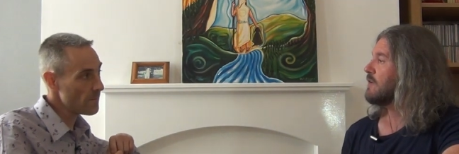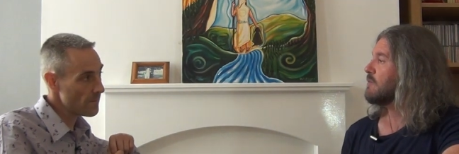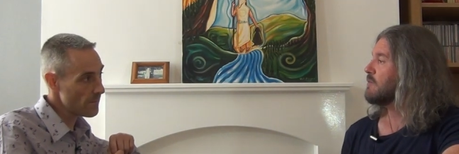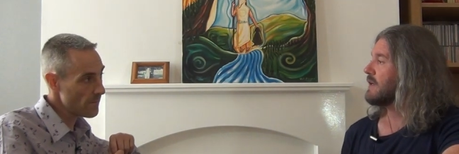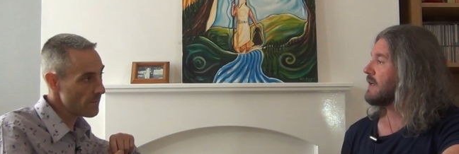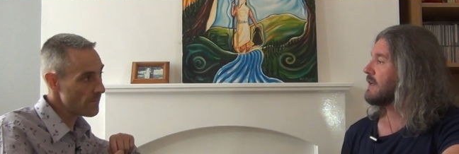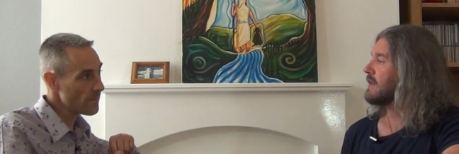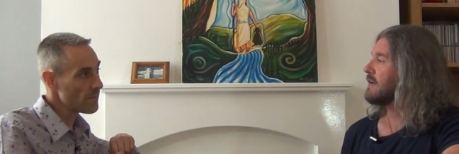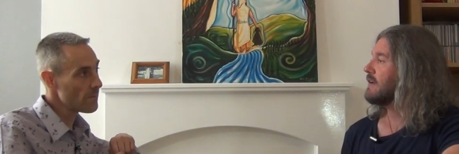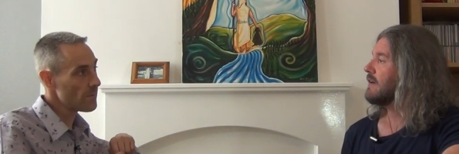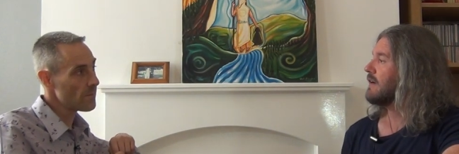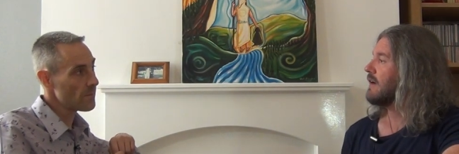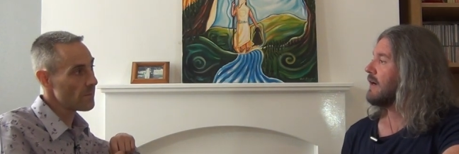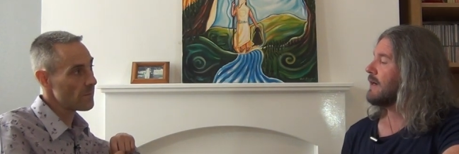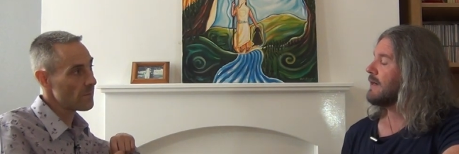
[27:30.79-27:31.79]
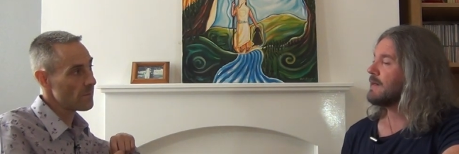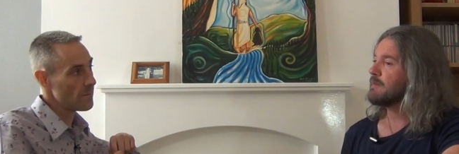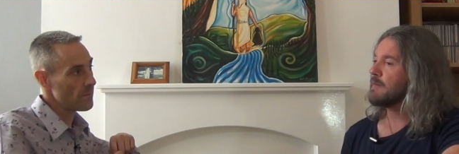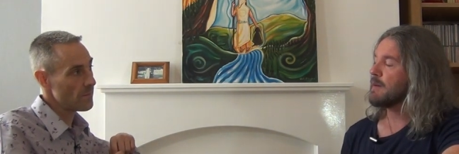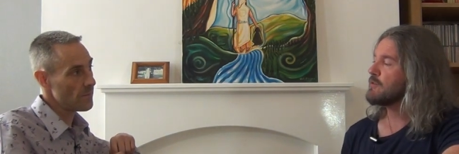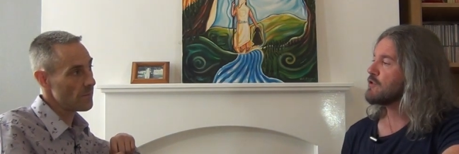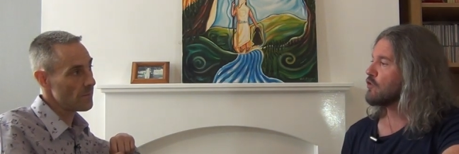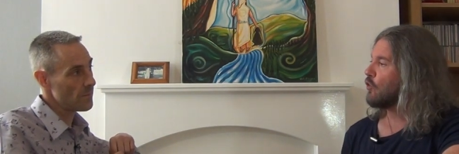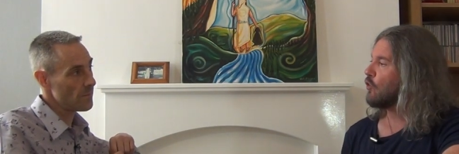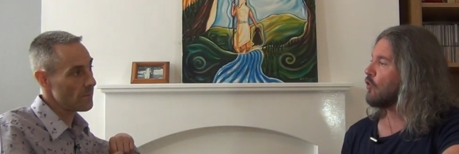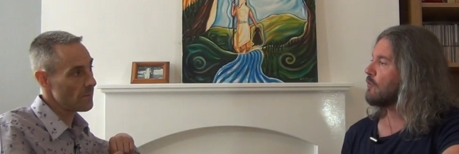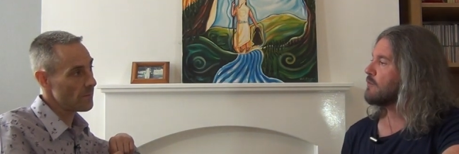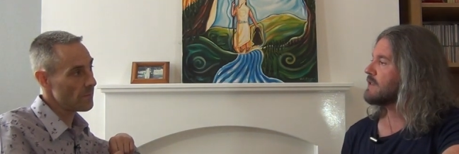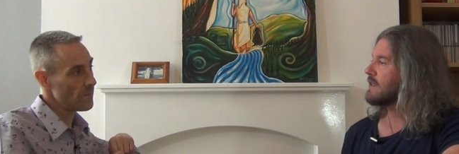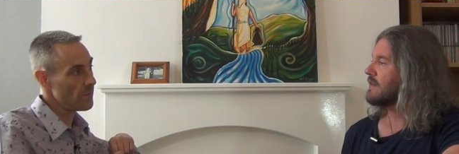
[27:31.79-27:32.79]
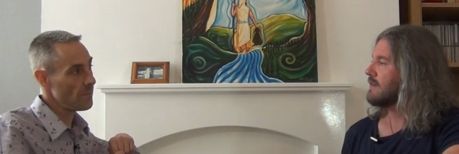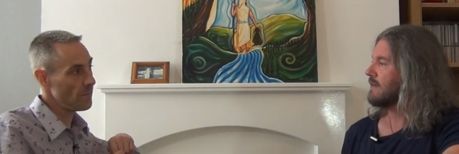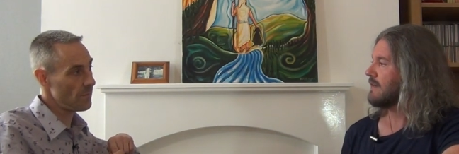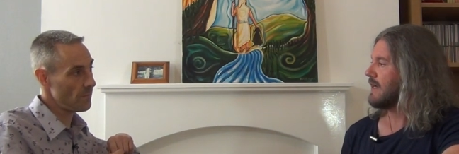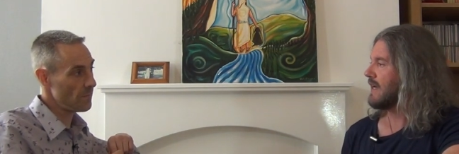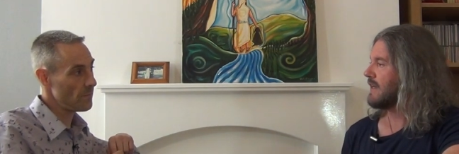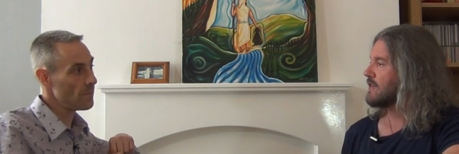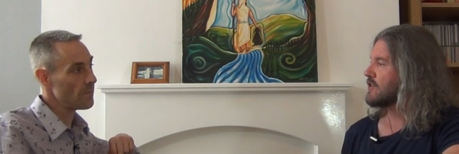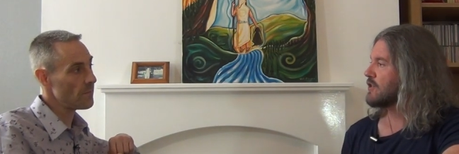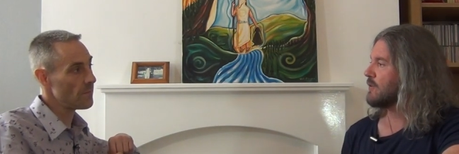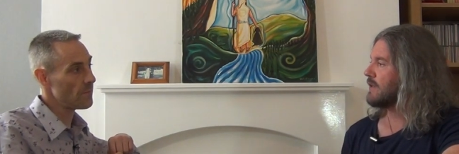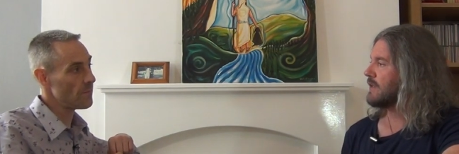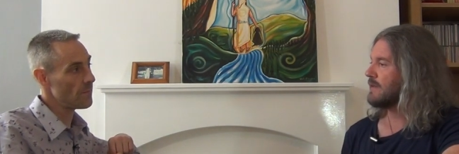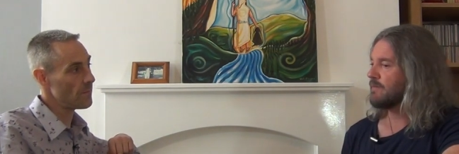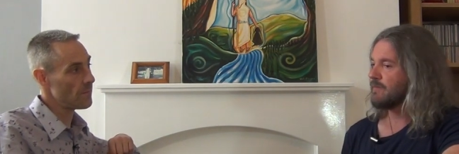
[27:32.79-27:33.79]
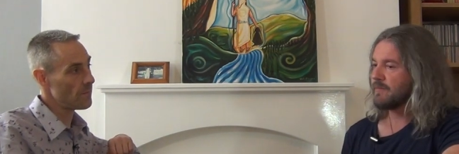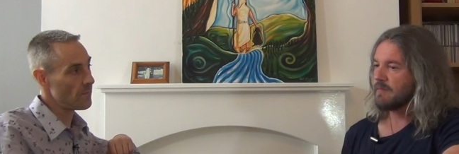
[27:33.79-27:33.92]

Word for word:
Speaker 1: being um, absorbed mm. into a